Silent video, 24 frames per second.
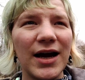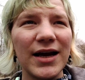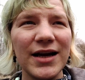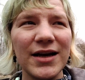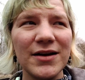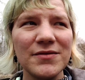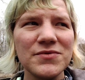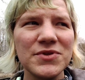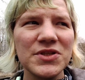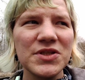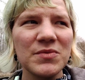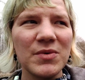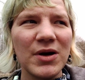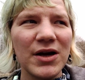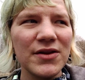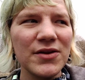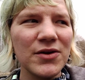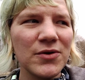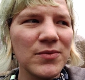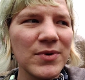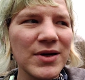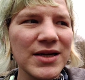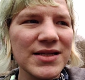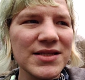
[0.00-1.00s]
I have some
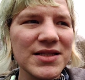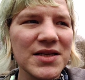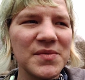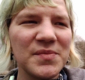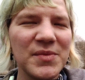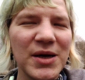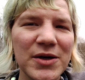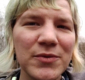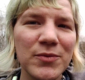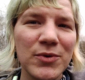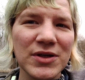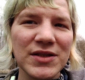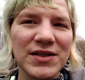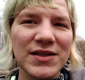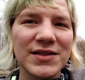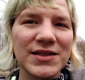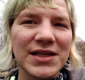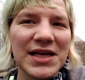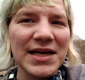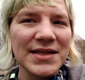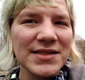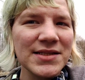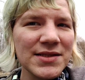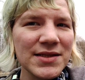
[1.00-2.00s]
other ways I might want to
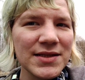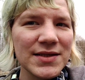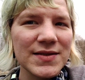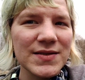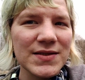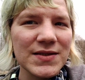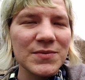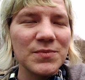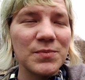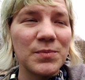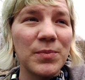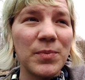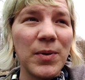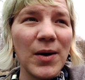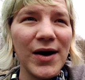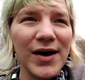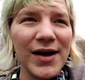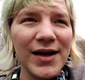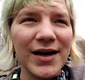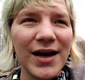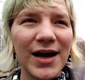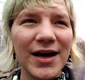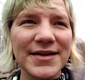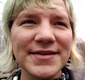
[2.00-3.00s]
test this,
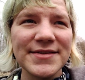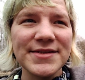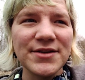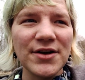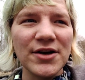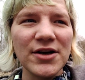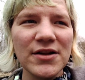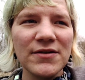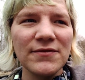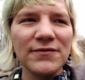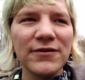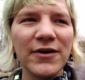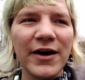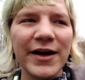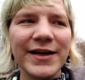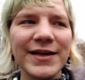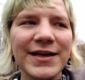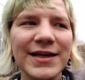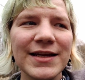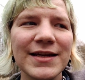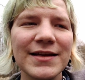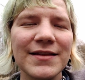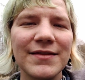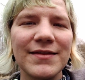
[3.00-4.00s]
but I started
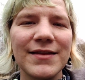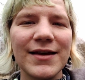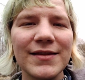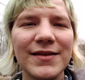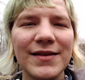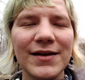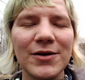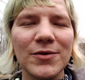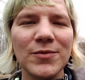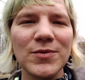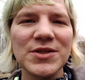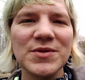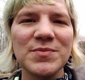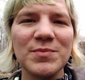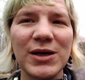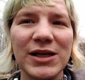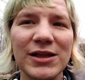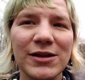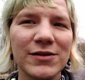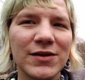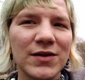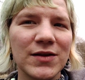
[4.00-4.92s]
finding that there was metal